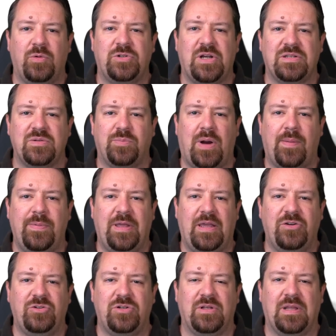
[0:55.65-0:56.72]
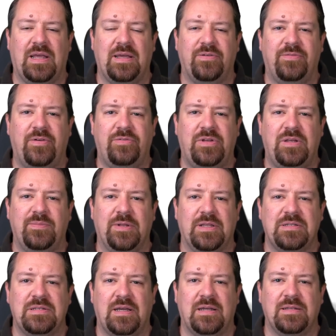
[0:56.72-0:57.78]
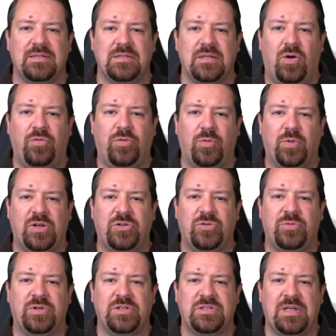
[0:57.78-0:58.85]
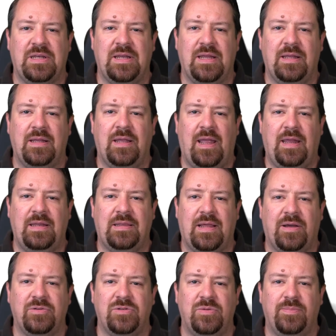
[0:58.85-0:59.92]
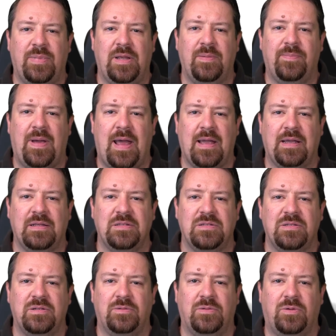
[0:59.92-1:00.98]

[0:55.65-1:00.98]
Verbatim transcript: which has a propagation delay of fifteen milliseconds, over which we're sending eight thousand bit packets,